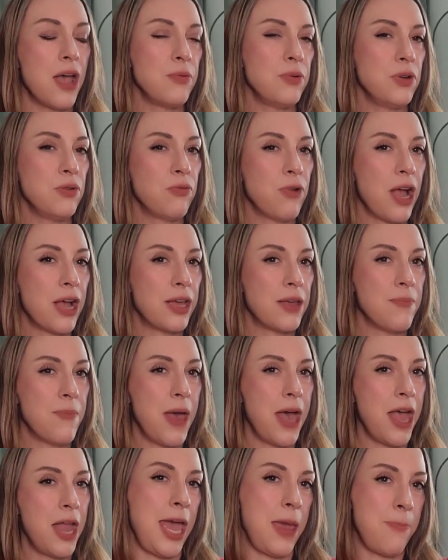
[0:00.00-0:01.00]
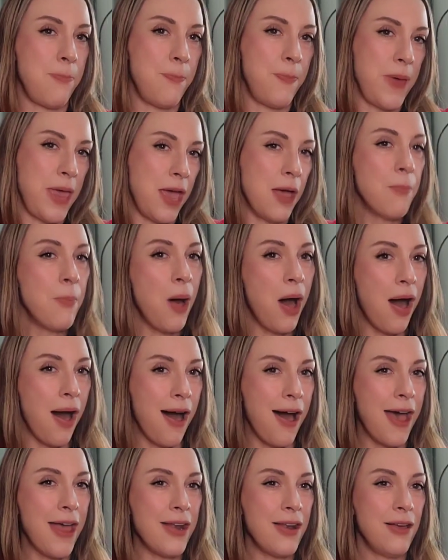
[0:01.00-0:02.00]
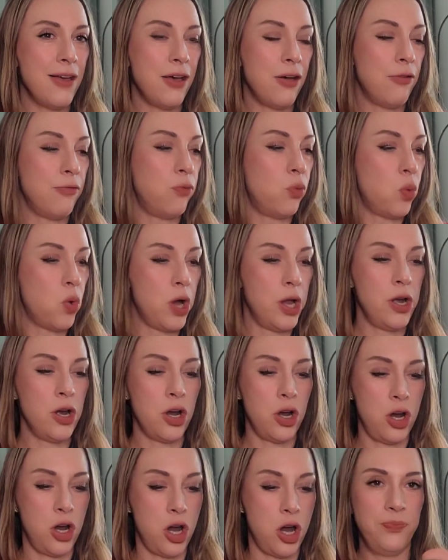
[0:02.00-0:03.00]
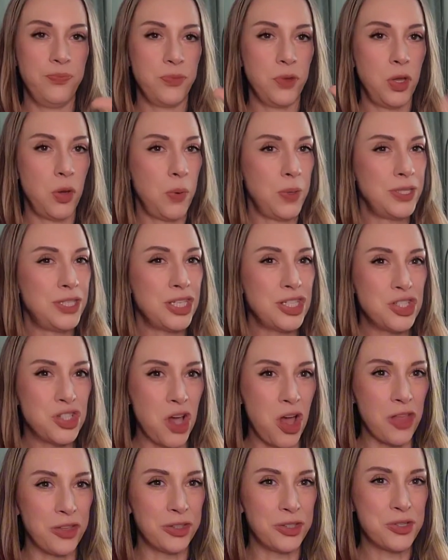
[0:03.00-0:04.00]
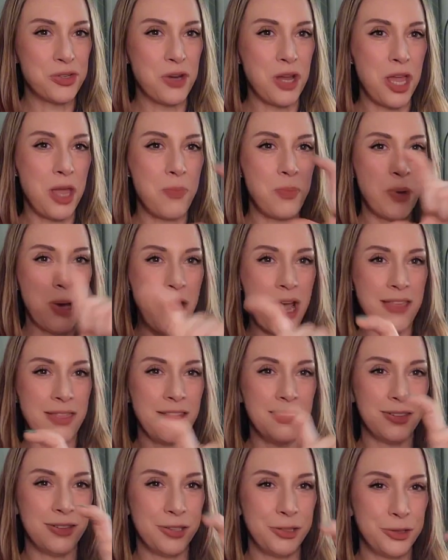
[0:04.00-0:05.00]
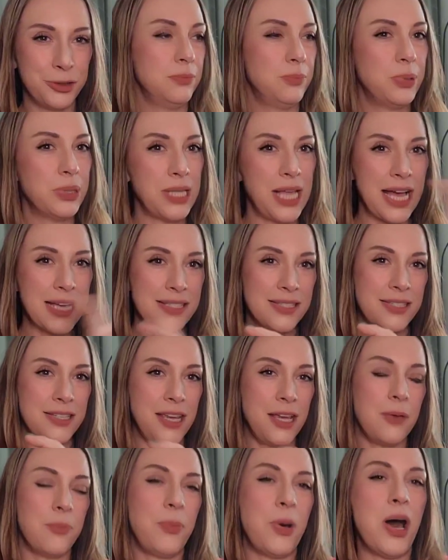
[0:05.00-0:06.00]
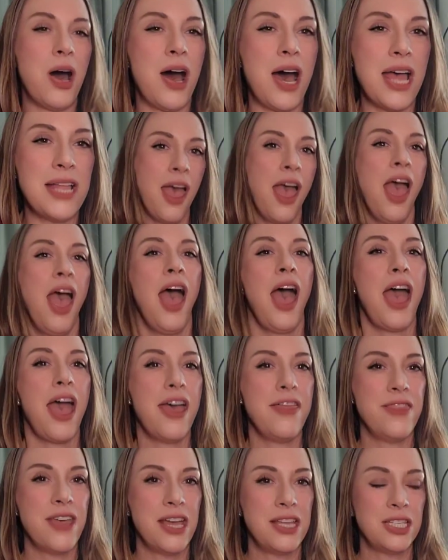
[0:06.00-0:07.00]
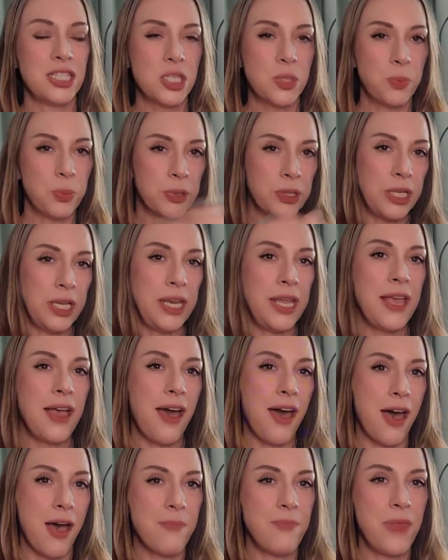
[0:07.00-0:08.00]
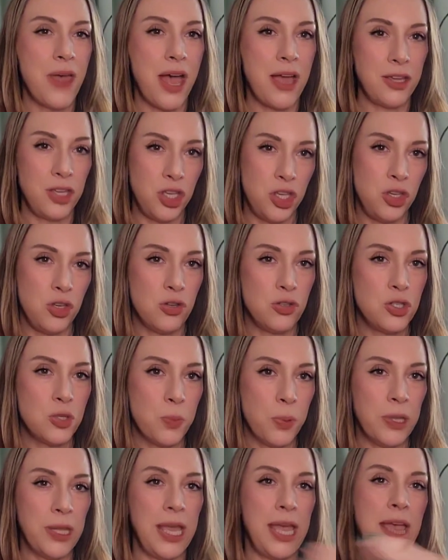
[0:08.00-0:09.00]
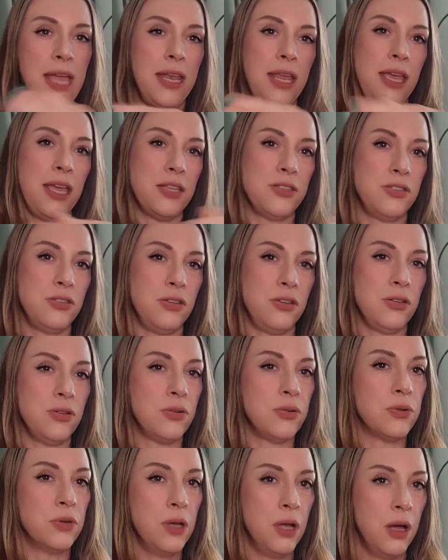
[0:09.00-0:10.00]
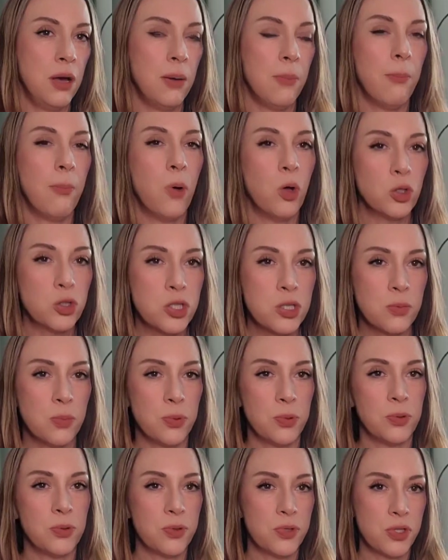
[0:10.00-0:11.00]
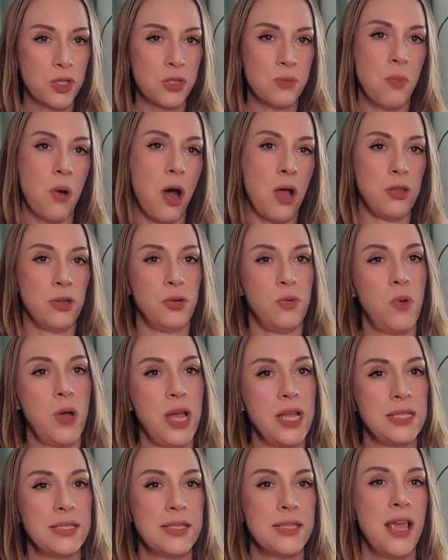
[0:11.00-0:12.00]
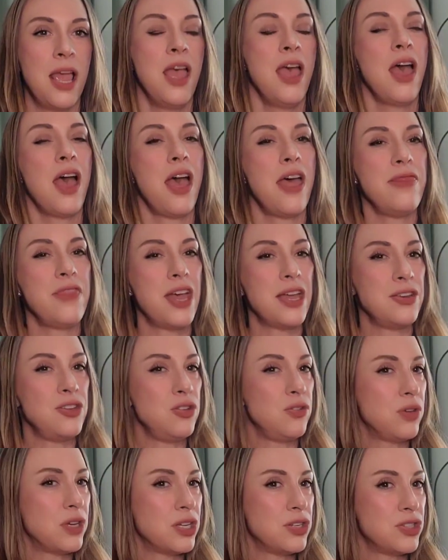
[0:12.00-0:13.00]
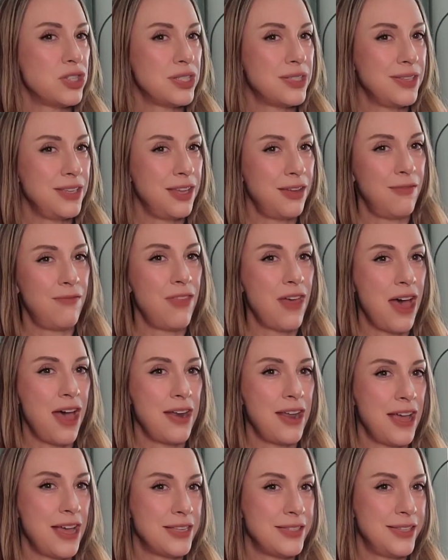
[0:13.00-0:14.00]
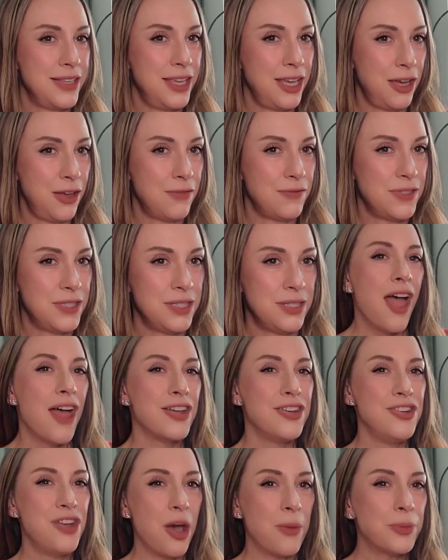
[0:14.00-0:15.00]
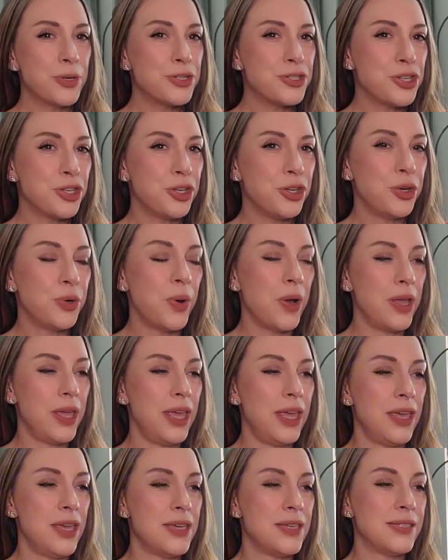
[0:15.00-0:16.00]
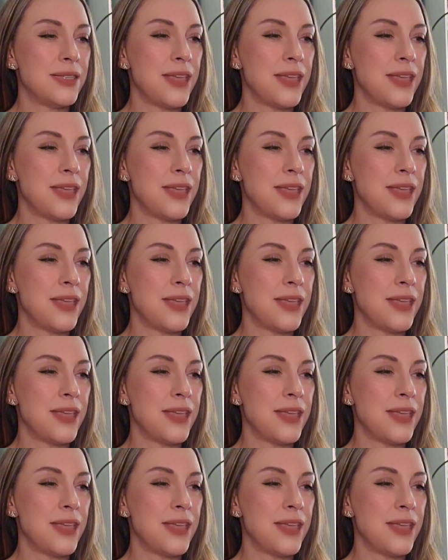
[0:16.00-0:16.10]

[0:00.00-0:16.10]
would recommend a big pot of one herb, going to Dollar Tree, buying the little plastic pot, and then splitting up that huge plant into multiple smaller ones. And then you can just give that as gifts. Number 2 is